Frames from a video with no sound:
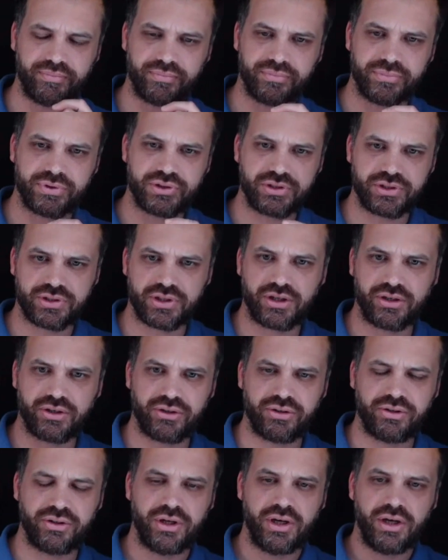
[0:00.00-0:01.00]

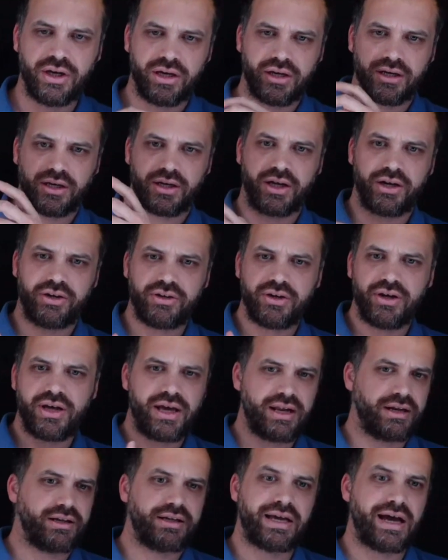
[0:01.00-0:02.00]
So I don't know
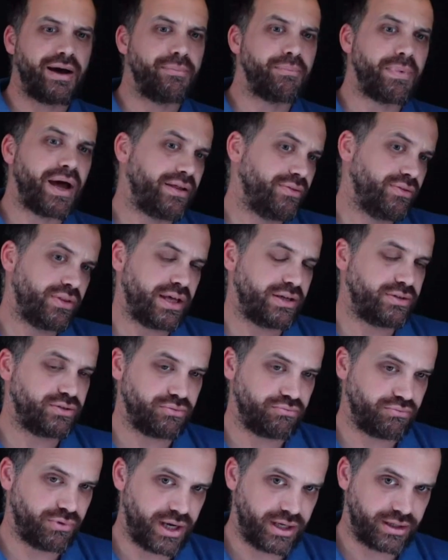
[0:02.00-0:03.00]
how to come at that
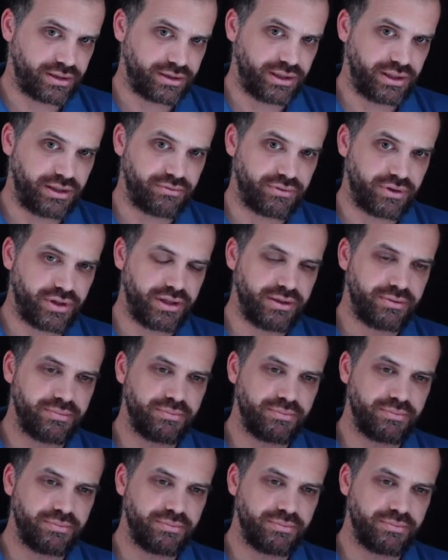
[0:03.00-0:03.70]
directly, right?